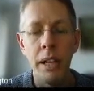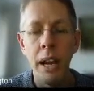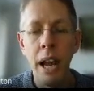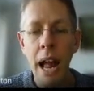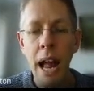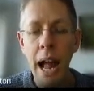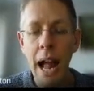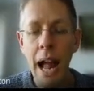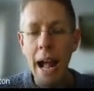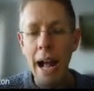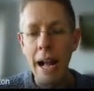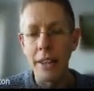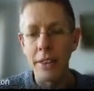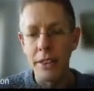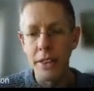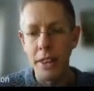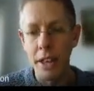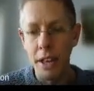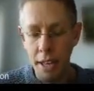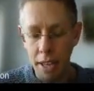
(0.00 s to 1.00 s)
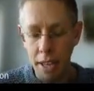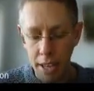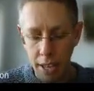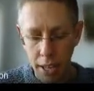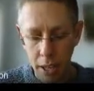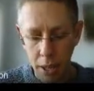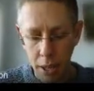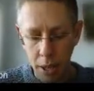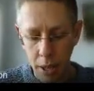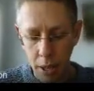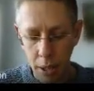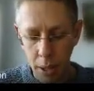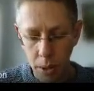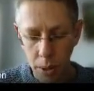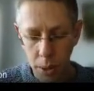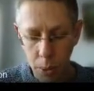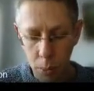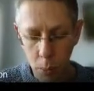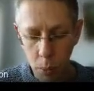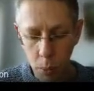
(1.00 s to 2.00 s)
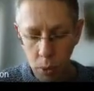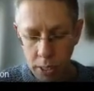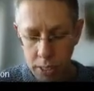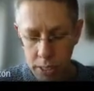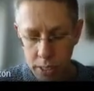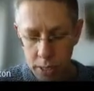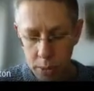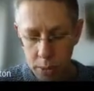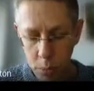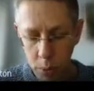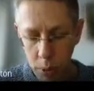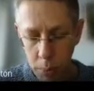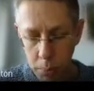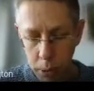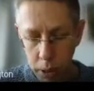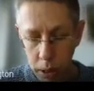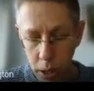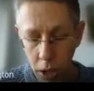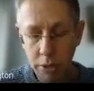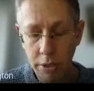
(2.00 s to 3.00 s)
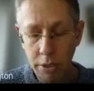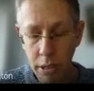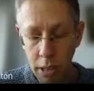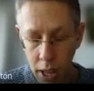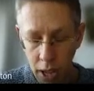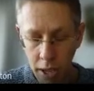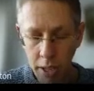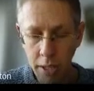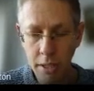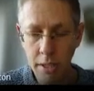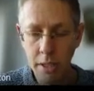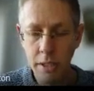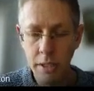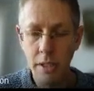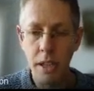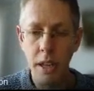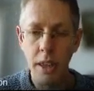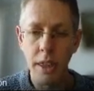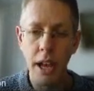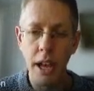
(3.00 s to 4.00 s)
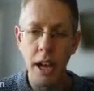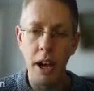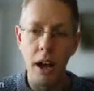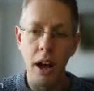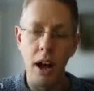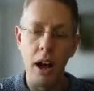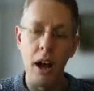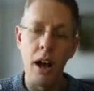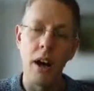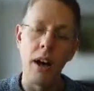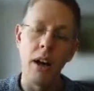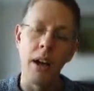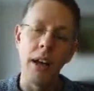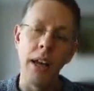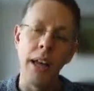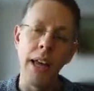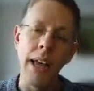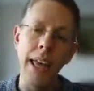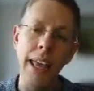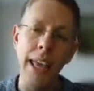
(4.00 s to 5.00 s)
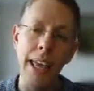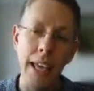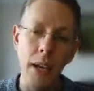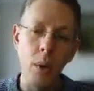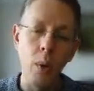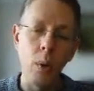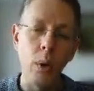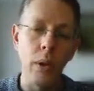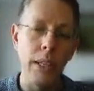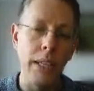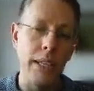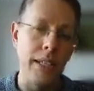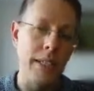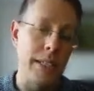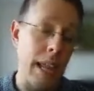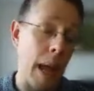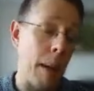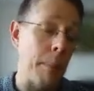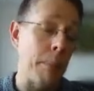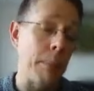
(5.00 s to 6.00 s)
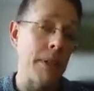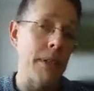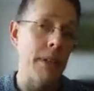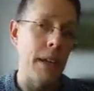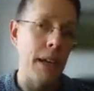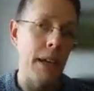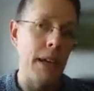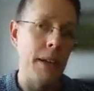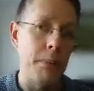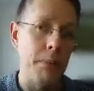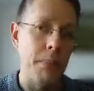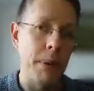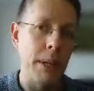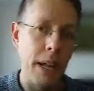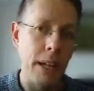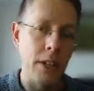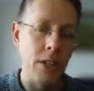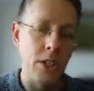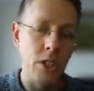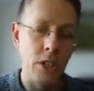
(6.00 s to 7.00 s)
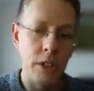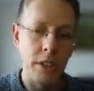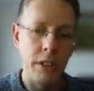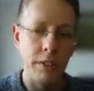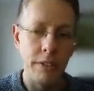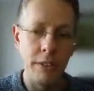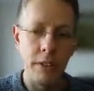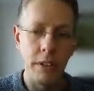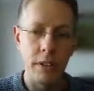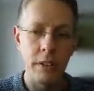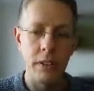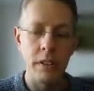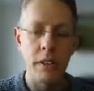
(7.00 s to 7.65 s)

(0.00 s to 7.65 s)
and that we plot lines that are equally stepped in potential difference.